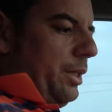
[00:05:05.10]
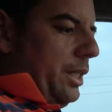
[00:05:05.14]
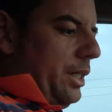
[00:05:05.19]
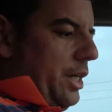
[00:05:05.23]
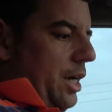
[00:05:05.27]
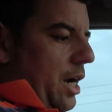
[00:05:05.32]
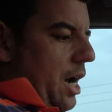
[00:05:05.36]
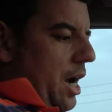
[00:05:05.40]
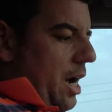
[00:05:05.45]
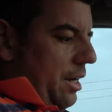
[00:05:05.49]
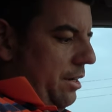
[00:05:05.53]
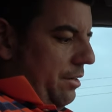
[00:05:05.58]
we
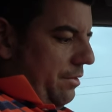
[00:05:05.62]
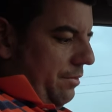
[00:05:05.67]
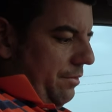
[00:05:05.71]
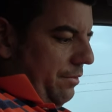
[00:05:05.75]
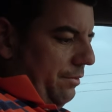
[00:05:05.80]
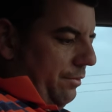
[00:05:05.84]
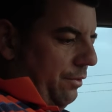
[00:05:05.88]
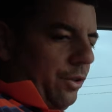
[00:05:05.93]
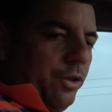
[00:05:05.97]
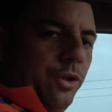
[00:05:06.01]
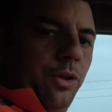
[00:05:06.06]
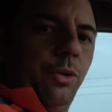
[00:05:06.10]
got
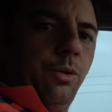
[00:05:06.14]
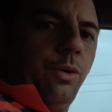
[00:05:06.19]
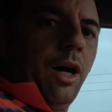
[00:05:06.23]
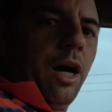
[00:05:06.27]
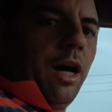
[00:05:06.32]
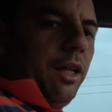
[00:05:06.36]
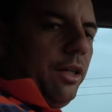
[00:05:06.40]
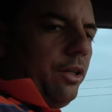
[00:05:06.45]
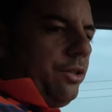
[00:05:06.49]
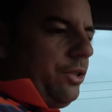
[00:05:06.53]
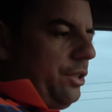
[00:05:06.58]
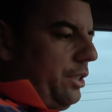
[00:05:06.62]
for
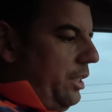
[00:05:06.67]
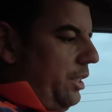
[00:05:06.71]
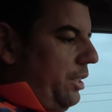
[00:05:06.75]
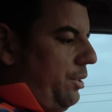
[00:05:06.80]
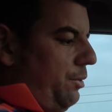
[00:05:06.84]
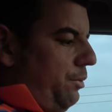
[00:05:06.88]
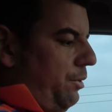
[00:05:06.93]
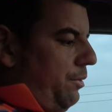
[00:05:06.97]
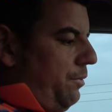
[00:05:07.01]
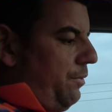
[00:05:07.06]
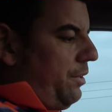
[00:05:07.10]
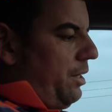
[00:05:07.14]
$2
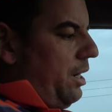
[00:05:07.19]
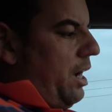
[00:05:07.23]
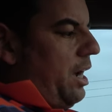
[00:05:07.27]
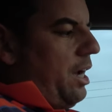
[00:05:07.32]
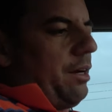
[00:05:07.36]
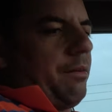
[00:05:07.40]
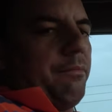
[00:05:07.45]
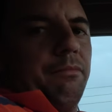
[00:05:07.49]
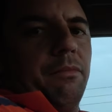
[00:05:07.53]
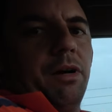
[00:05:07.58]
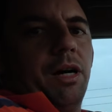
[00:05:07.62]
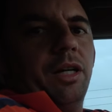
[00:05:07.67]
each. We've
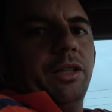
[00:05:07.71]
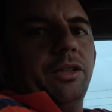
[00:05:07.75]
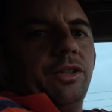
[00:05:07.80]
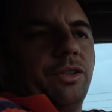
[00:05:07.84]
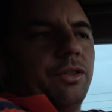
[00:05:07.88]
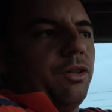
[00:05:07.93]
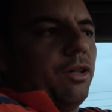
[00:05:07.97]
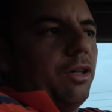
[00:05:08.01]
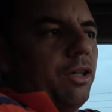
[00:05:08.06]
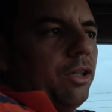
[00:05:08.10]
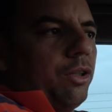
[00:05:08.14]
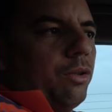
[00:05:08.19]
got
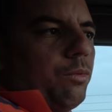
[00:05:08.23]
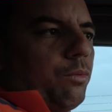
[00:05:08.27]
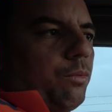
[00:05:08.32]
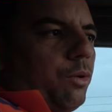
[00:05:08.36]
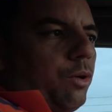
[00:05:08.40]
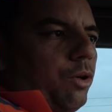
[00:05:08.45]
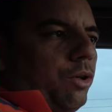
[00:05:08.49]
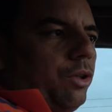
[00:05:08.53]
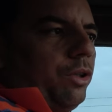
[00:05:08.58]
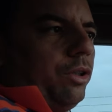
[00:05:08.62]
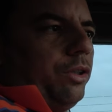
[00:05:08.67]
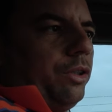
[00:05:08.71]
Monster Hunter
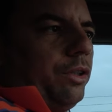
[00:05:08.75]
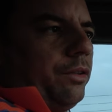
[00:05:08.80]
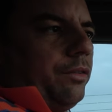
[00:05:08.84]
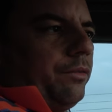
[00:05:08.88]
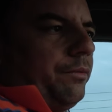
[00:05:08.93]
World.